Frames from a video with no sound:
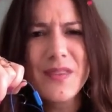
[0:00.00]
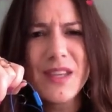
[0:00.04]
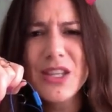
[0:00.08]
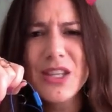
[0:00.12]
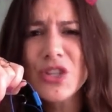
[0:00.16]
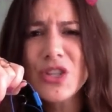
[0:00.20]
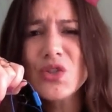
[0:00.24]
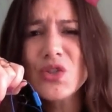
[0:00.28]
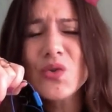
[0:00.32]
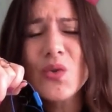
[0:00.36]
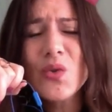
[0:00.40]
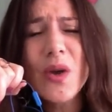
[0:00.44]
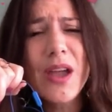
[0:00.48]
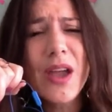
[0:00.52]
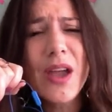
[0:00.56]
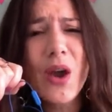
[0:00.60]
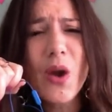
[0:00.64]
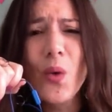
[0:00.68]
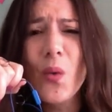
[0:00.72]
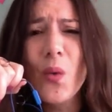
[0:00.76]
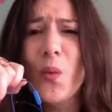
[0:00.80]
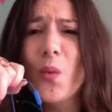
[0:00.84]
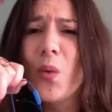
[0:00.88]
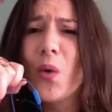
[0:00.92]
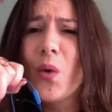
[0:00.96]
enjoy
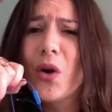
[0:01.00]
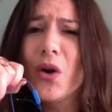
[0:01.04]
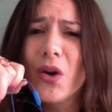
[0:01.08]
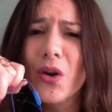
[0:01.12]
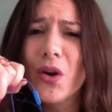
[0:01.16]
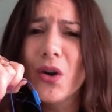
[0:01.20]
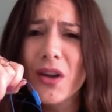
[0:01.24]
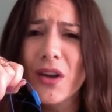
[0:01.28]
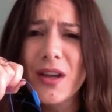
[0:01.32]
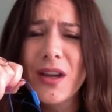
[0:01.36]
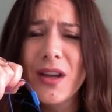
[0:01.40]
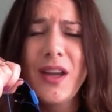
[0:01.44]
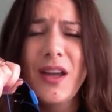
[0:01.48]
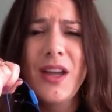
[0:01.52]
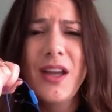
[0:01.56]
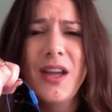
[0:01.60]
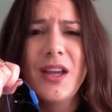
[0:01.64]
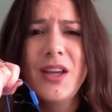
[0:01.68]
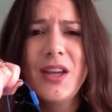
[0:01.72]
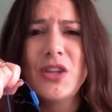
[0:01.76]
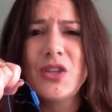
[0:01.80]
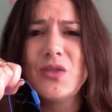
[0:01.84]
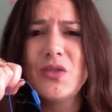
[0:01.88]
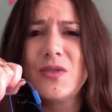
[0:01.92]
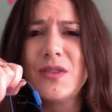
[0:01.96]
our work,
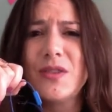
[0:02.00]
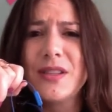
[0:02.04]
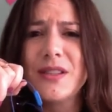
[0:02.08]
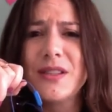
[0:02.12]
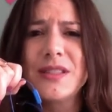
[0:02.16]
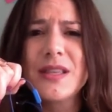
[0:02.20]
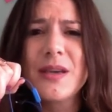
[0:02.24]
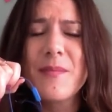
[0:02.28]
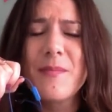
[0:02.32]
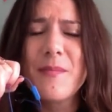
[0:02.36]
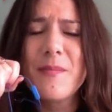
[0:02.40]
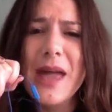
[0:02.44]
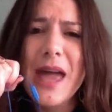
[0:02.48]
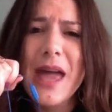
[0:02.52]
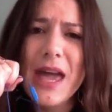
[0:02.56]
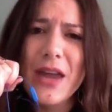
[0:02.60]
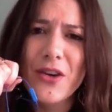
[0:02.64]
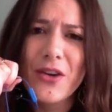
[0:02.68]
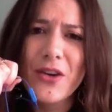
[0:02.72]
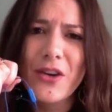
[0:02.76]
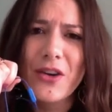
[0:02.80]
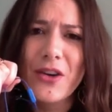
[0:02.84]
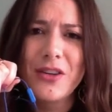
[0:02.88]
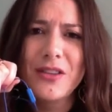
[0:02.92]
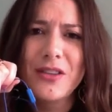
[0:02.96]
do things that
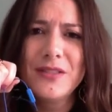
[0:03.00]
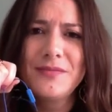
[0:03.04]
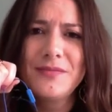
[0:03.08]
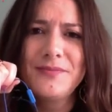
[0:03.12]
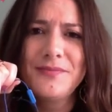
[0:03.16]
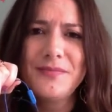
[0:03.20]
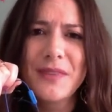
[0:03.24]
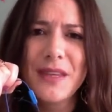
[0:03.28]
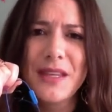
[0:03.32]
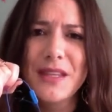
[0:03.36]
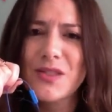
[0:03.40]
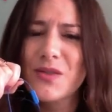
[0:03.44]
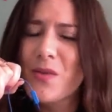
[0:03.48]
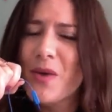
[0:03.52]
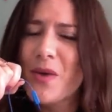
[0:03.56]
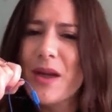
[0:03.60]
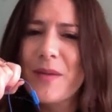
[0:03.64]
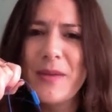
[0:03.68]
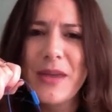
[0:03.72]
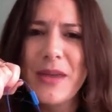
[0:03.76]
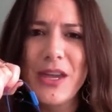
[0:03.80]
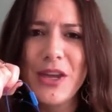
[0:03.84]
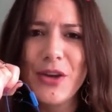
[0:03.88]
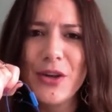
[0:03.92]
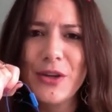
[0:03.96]
matter. That's why
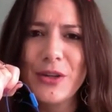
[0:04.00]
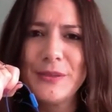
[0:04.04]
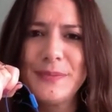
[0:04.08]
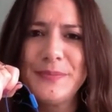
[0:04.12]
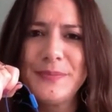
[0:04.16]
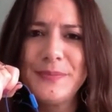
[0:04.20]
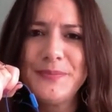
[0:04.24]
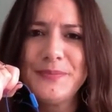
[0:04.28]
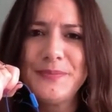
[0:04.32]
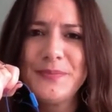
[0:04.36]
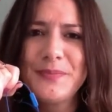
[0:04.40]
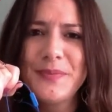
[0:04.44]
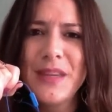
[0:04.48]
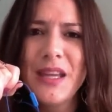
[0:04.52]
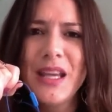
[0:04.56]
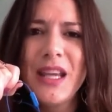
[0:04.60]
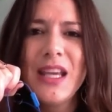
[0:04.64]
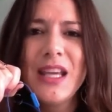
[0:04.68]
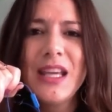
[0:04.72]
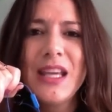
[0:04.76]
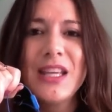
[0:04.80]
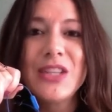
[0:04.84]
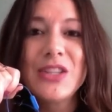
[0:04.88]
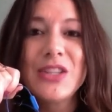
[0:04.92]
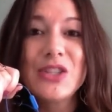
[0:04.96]
I'm here.
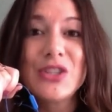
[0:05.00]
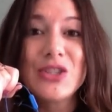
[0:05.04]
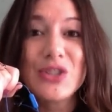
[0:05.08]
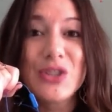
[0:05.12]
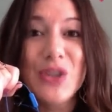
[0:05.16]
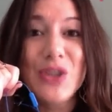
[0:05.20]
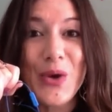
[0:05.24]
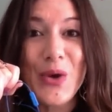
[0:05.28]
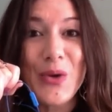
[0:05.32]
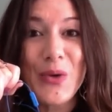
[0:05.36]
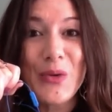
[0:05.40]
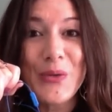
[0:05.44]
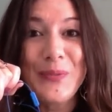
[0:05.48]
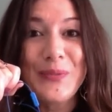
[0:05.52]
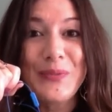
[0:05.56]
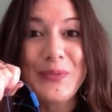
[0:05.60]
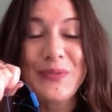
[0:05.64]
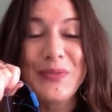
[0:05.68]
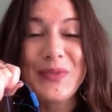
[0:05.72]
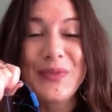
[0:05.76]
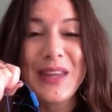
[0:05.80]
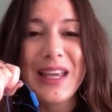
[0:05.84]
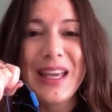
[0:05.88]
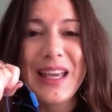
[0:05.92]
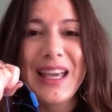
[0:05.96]
So
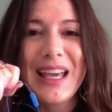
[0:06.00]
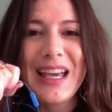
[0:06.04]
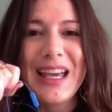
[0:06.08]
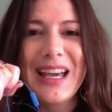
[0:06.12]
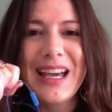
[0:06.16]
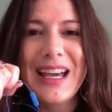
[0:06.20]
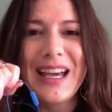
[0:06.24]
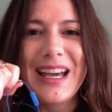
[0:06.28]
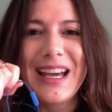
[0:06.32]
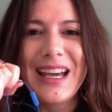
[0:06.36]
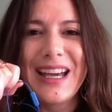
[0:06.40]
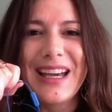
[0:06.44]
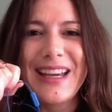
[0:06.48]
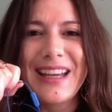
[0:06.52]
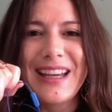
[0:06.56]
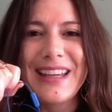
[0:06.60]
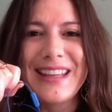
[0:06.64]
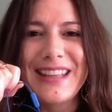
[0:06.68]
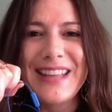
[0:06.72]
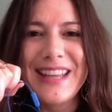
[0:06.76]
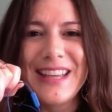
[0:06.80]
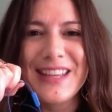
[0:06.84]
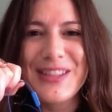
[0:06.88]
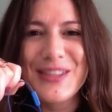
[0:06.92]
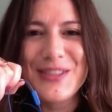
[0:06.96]

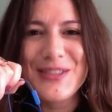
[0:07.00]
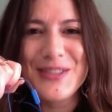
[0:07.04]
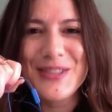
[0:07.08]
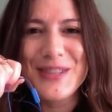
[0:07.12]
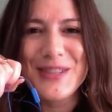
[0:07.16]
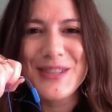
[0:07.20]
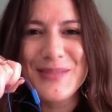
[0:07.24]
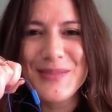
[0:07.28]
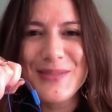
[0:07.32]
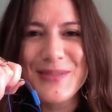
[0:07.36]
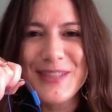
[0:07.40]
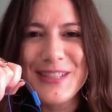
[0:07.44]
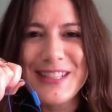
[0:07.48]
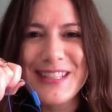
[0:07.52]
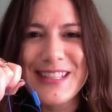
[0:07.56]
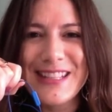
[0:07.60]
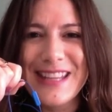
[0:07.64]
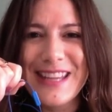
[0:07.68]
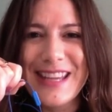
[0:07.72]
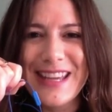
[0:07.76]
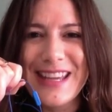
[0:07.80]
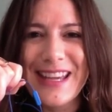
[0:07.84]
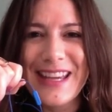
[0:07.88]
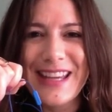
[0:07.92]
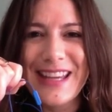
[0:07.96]
that's your tip for
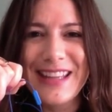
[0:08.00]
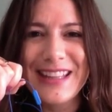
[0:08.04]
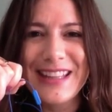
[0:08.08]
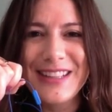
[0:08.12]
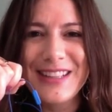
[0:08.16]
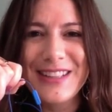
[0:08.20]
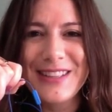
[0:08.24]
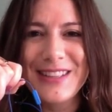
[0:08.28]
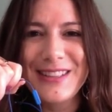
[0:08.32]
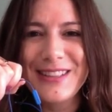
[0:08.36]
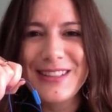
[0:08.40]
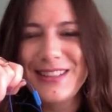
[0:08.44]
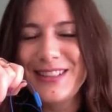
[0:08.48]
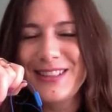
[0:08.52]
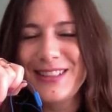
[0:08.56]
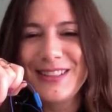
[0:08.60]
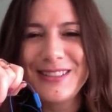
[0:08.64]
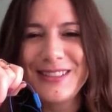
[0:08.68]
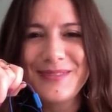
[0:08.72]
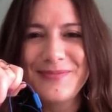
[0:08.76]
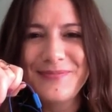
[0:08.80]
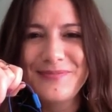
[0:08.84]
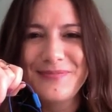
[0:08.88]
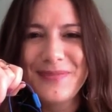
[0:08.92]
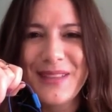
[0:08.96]
today,
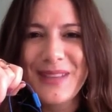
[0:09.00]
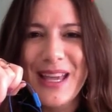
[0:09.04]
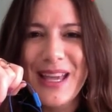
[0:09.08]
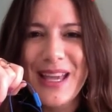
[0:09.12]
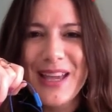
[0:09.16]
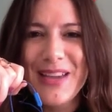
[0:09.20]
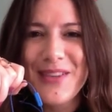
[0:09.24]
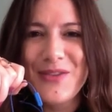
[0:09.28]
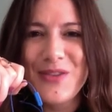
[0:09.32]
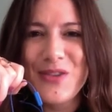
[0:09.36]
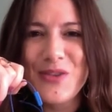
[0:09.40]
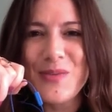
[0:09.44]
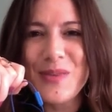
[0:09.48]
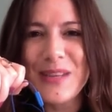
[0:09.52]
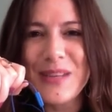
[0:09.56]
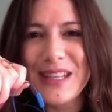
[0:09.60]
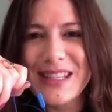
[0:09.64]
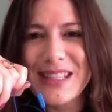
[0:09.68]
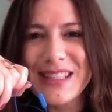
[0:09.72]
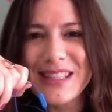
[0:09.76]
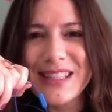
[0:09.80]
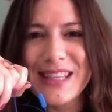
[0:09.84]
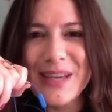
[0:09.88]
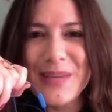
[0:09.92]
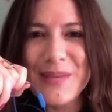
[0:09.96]
little few
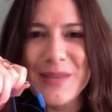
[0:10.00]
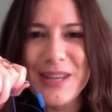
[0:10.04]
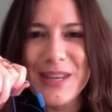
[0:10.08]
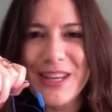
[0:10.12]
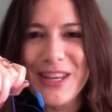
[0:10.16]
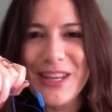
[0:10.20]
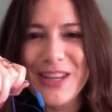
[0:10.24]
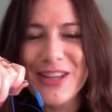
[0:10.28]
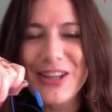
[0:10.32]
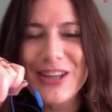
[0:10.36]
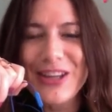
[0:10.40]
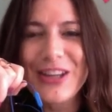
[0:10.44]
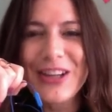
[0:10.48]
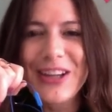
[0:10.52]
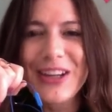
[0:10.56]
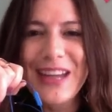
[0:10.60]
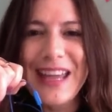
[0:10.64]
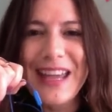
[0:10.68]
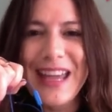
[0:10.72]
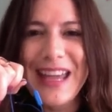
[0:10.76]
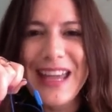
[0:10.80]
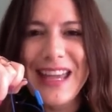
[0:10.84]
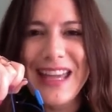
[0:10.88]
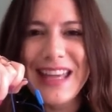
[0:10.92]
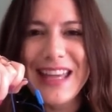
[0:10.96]
minute segment here,
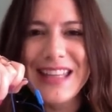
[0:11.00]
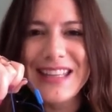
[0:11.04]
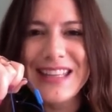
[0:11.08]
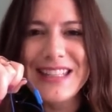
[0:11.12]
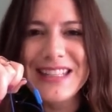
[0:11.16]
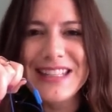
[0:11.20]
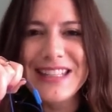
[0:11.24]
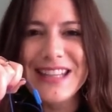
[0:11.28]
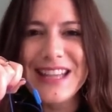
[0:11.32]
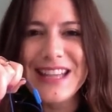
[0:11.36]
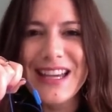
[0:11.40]
and